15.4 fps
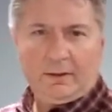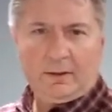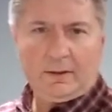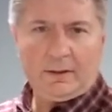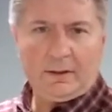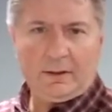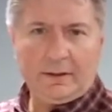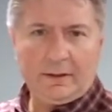
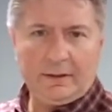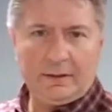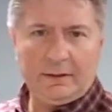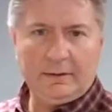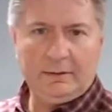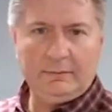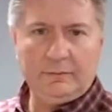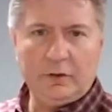
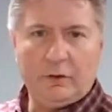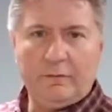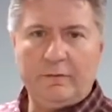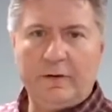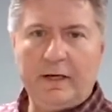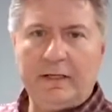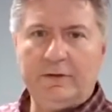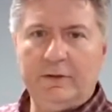Don't
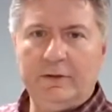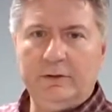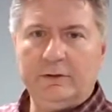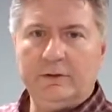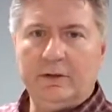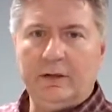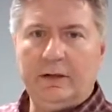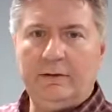forget to use
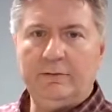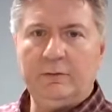the Love